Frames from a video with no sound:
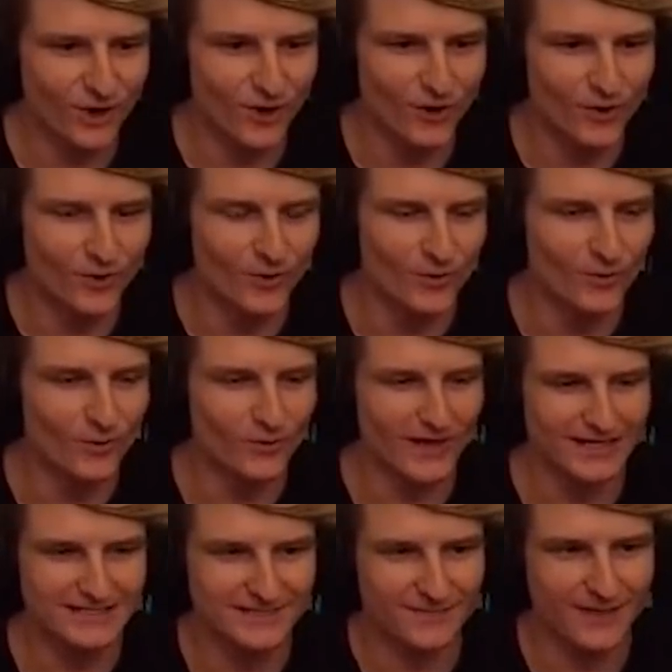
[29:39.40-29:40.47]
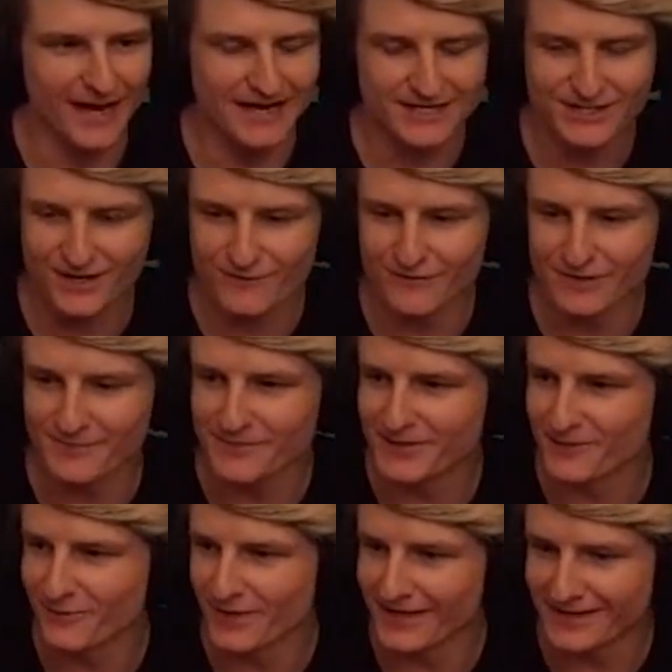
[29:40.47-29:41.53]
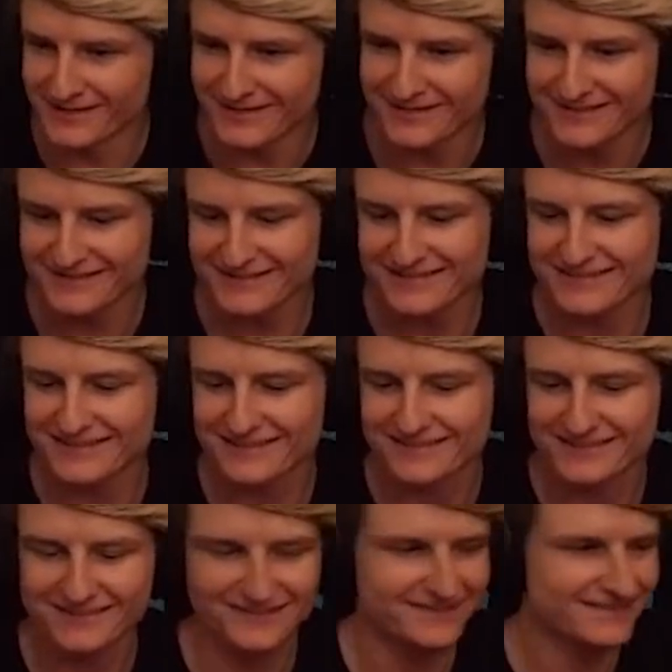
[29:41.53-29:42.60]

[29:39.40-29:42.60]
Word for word: go. That's a match MVP win. That match MVP